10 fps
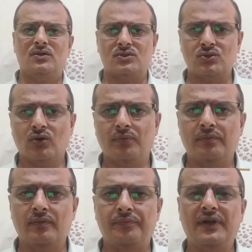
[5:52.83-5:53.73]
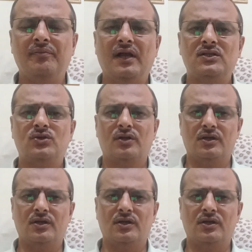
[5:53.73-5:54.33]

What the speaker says: so premature